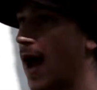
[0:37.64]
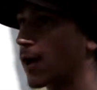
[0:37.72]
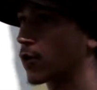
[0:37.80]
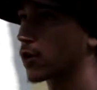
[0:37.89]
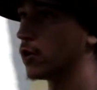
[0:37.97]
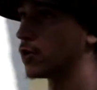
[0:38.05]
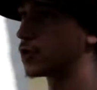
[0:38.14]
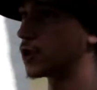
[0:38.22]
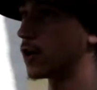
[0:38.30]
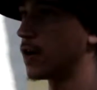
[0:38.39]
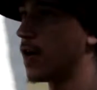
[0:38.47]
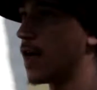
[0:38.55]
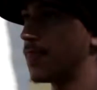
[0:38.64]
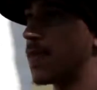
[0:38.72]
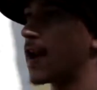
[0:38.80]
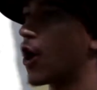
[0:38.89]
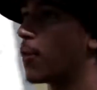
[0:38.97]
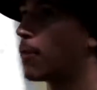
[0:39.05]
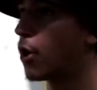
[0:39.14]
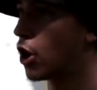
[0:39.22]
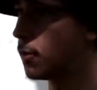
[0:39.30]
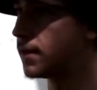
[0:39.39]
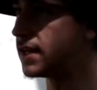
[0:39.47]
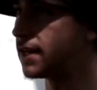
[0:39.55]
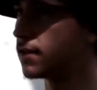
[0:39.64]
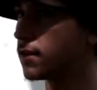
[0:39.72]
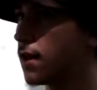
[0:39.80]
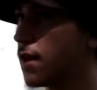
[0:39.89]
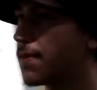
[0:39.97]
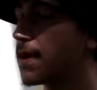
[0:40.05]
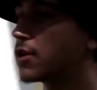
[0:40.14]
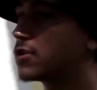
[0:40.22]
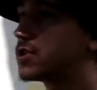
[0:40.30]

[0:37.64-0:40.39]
agriculture that are permanent, that are